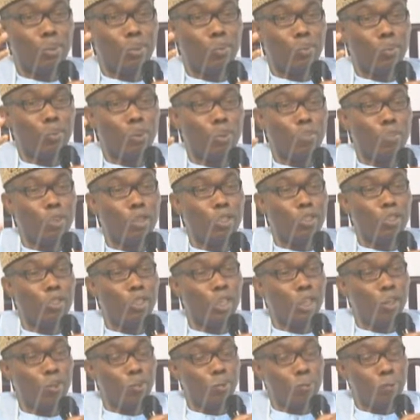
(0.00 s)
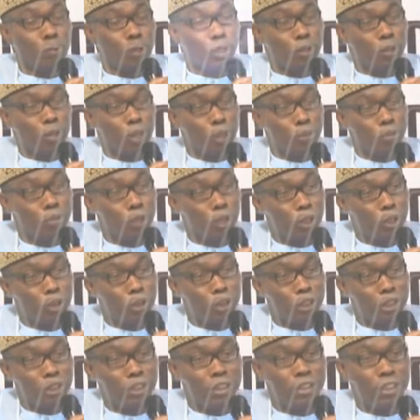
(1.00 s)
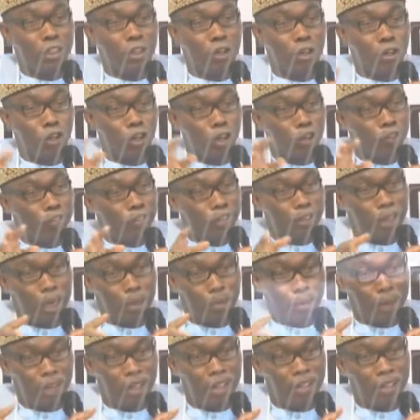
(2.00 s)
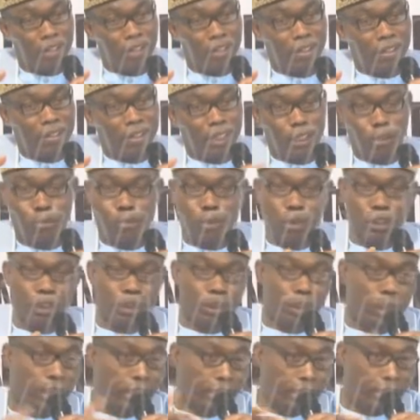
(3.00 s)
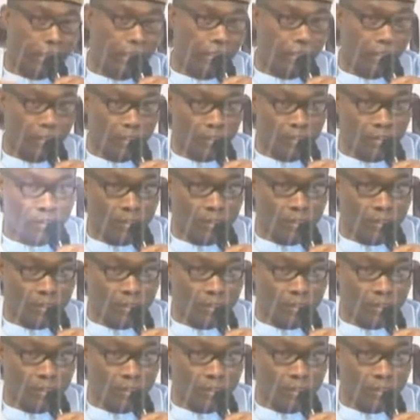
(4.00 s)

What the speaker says: We must stop judging the color of the wrapper that the politician is giving.